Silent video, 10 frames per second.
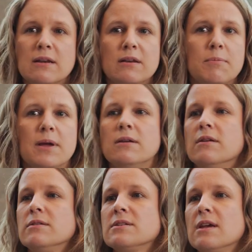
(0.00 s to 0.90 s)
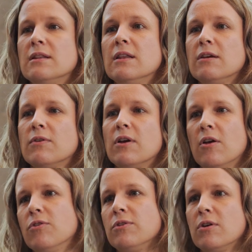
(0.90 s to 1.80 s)
independence and live a
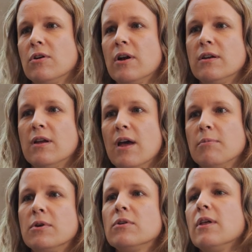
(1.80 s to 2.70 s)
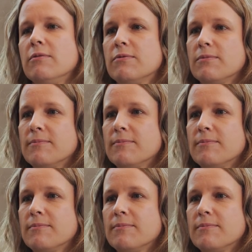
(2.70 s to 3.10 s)
healthier and happier life?